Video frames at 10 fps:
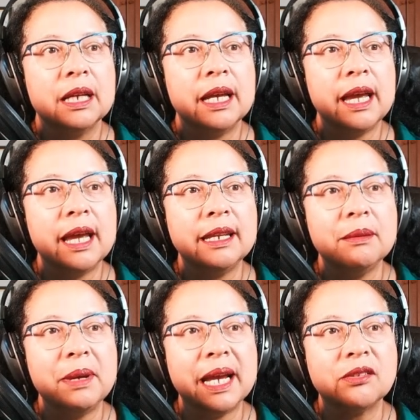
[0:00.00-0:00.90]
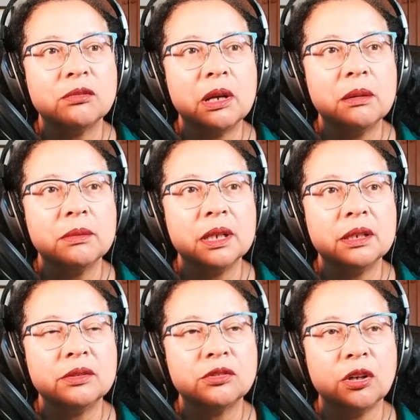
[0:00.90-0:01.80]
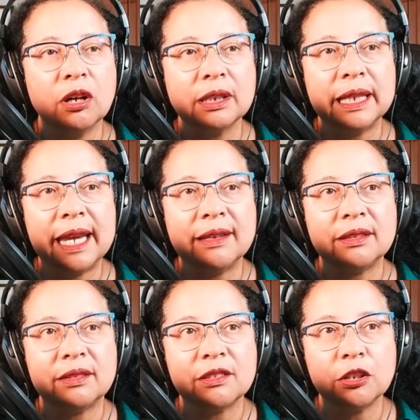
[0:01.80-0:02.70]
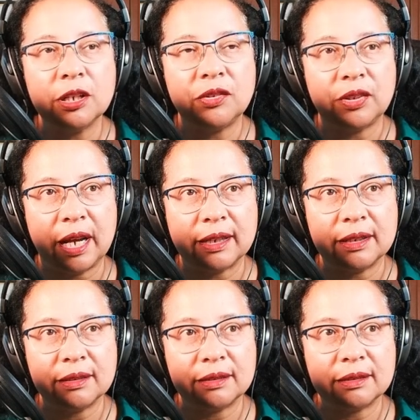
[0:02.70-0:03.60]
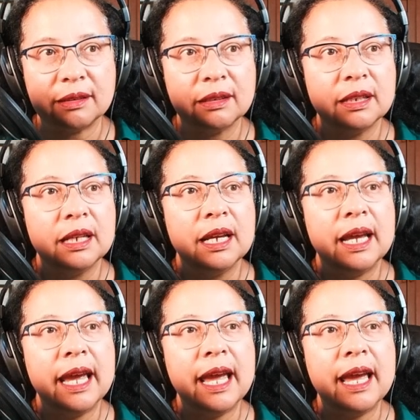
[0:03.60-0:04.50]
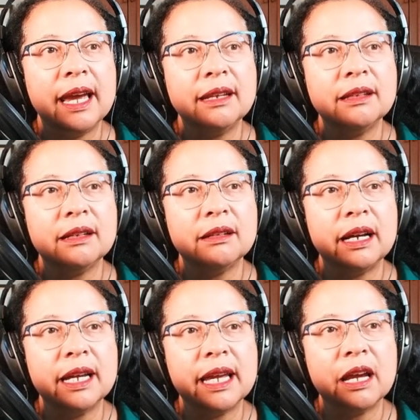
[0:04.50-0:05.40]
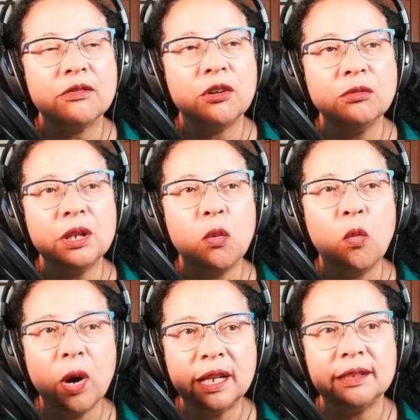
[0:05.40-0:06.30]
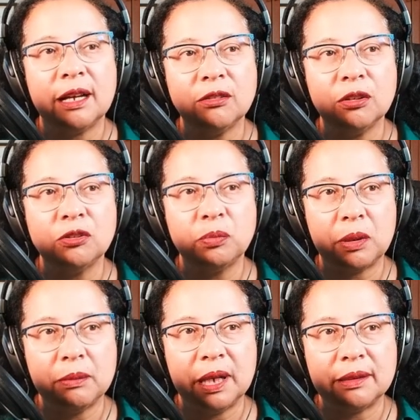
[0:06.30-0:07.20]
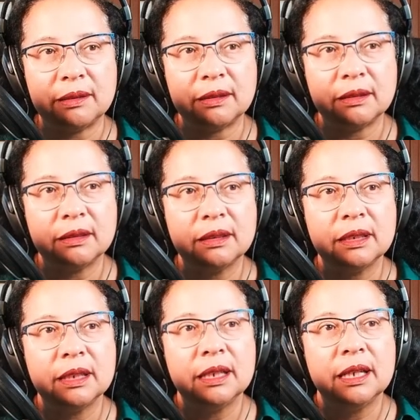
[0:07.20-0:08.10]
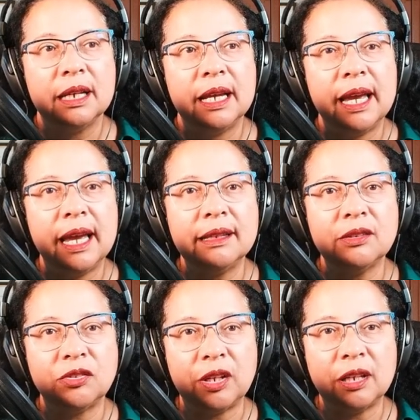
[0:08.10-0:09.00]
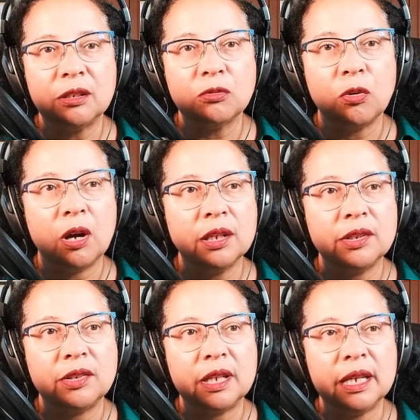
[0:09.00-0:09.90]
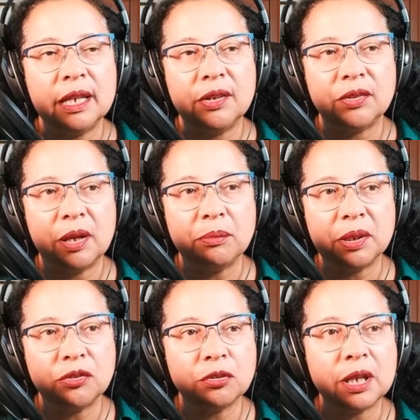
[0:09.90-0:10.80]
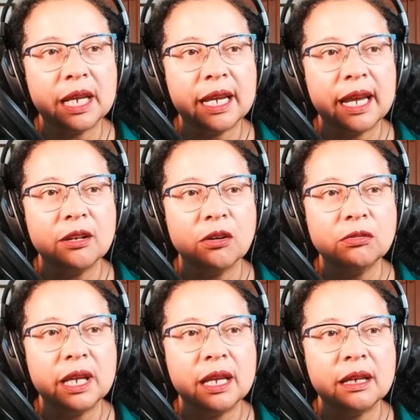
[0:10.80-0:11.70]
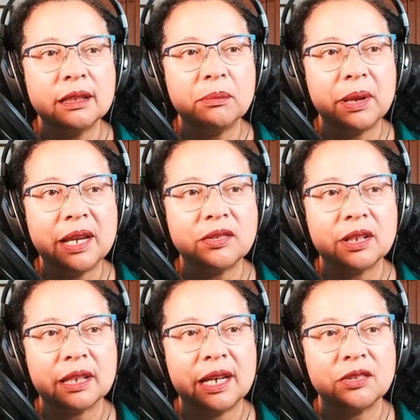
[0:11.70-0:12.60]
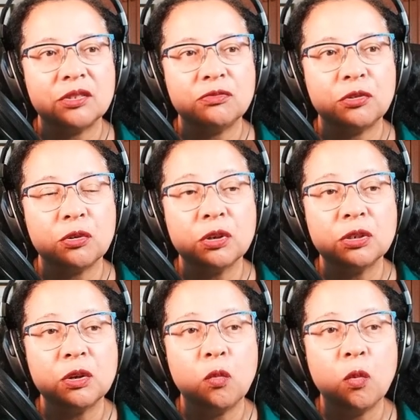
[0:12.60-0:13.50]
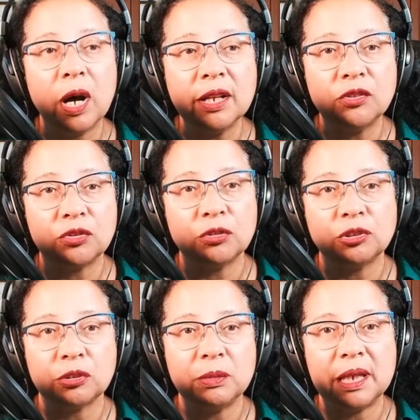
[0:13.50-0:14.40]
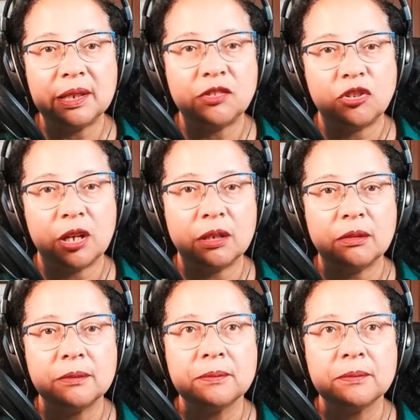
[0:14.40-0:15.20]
And a maximum song length is 30 seconds. And I have only one download per month. And the standard quality is MP3, and only the basic license is for only one social media channel.